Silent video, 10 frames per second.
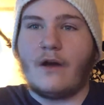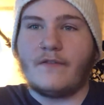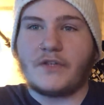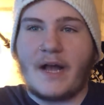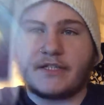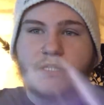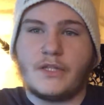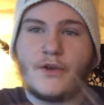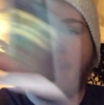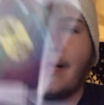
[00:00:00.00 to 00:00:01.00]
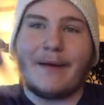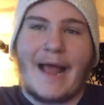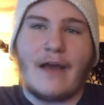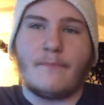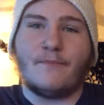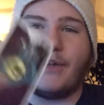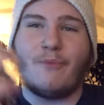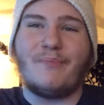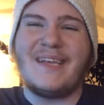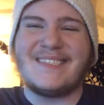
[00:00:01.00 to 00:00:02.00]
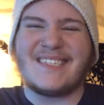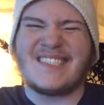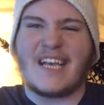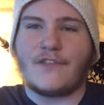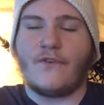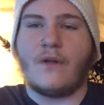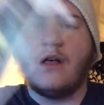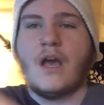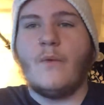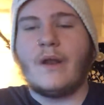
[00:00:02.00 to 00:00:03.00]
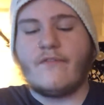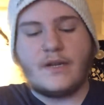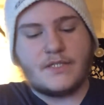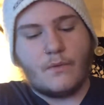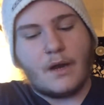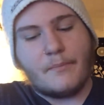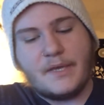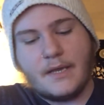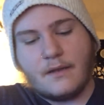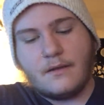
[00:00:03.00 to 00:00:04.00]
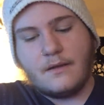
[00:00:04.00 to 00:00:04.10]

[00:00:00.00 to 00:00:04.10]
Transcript: law of attraction, learning about how to, you know, be successful and whatever it is you want to be in.